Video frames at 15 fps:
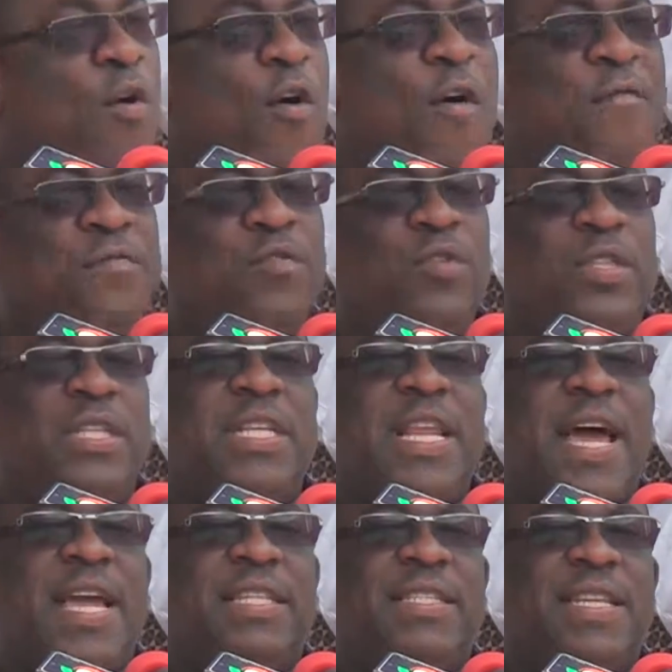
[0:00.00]
of
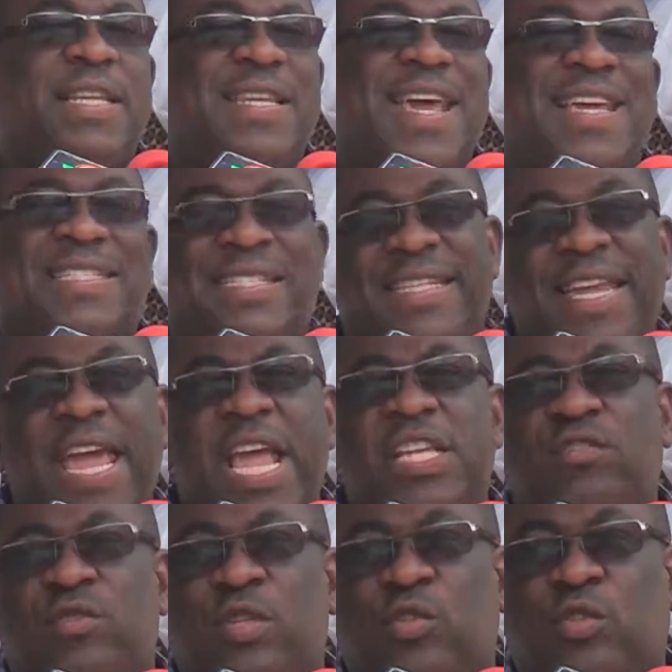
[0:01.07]
utilizing a
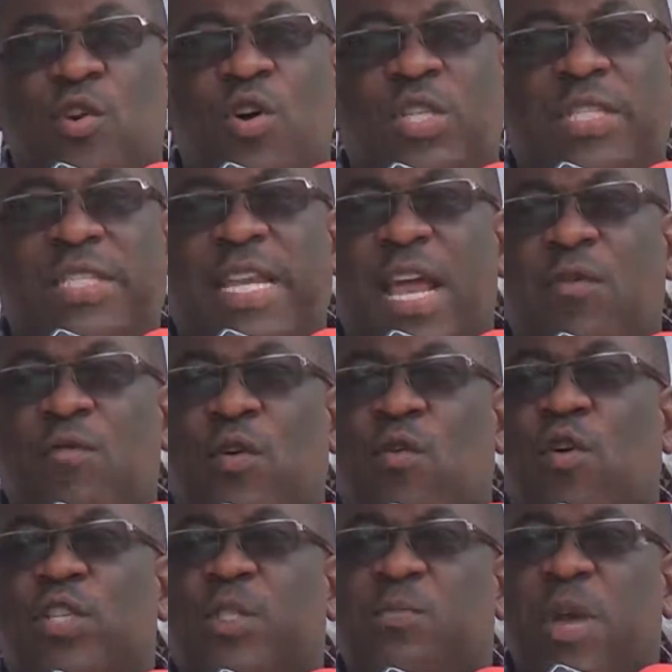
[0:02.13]
scarce resource that we
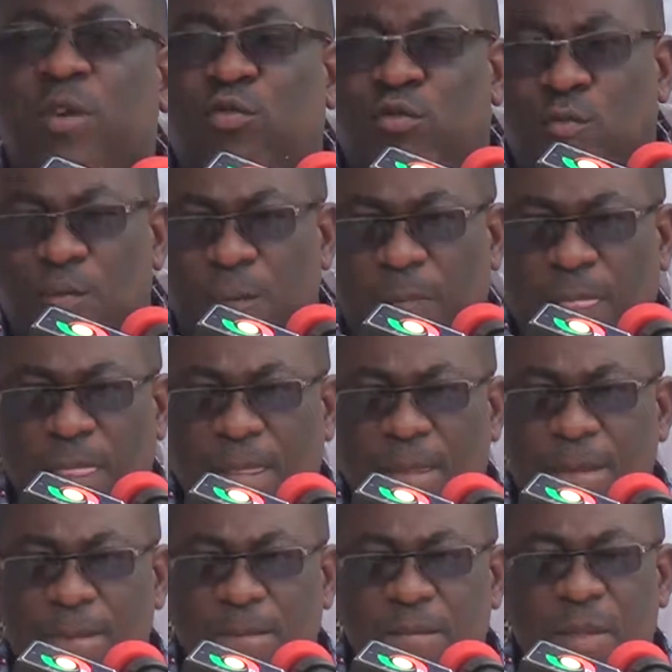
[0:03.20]
call spectrum.
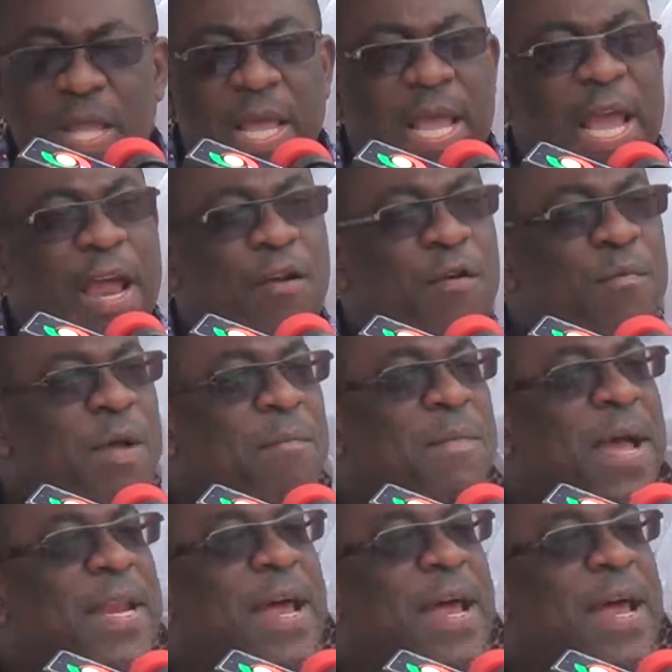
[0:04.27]
And remember